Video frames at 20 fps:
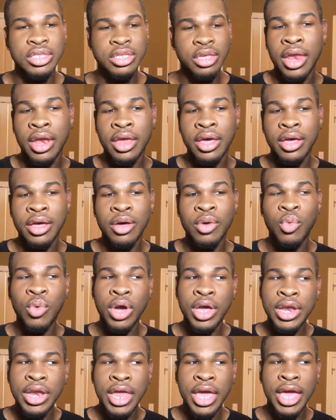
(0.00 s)
And
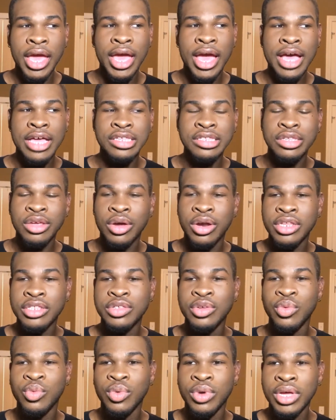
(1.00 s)
one day I
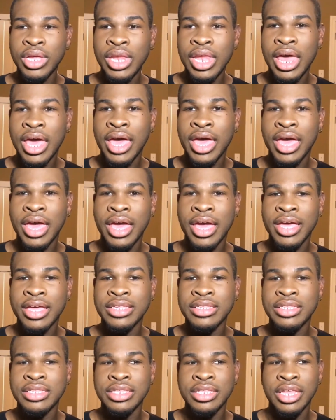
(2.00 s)
started to
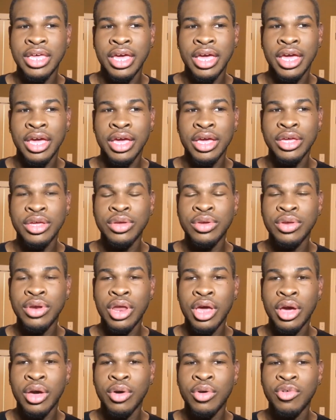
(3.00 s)
realize that, you
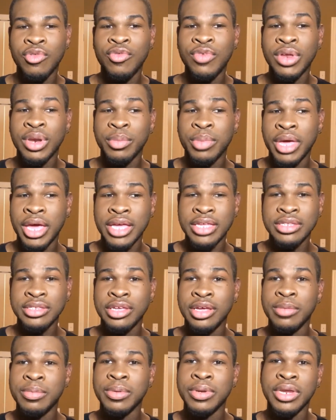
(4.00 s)
know, for the past
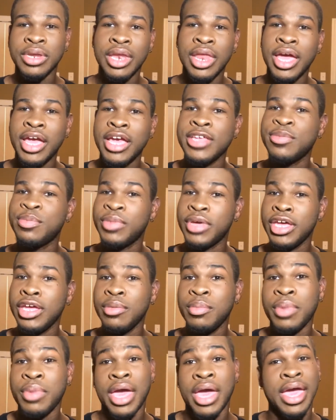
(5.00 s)
couple of days,
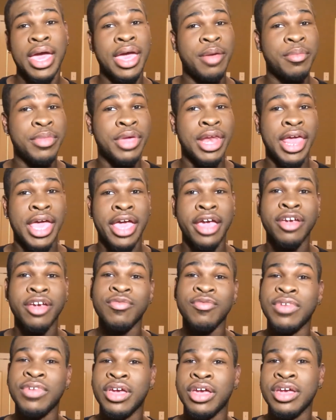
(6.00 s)
Bean Pie had been
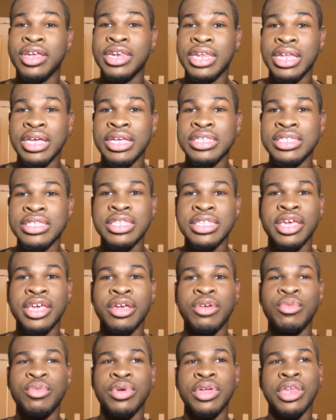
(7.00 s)
acting very
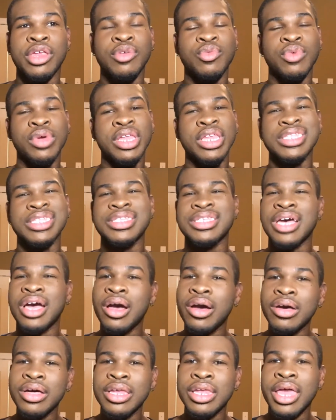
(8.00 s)
distant. We didn't really
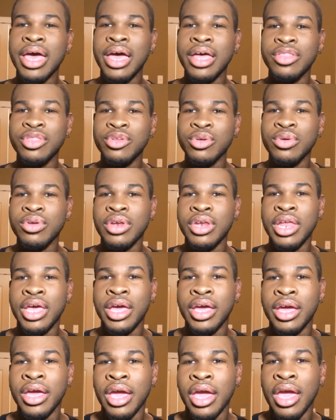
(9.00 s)
talk a lot through the
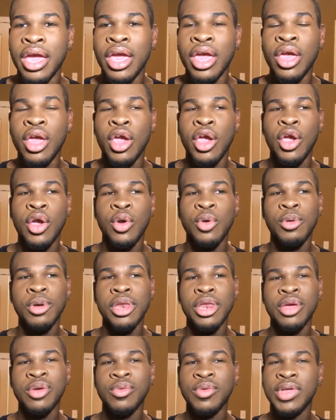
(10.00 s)
day.
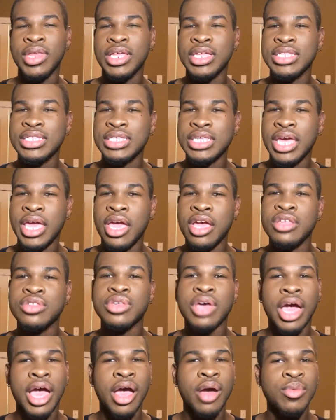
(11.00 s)
We didn't really text.
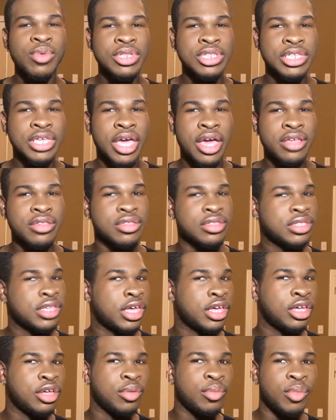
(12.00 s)
So I would text and
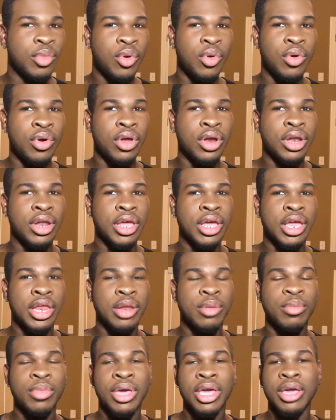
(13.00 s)
say good
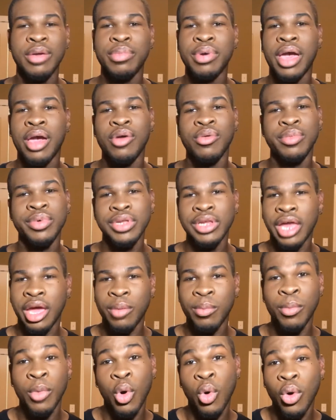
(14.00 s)
morning, and Bean Pie would be
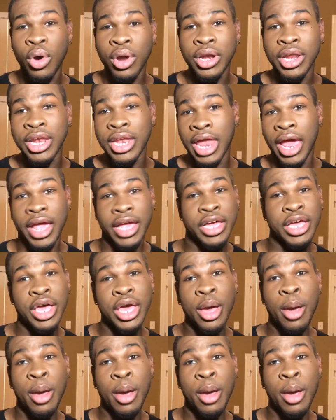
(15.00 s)
like, morning, like,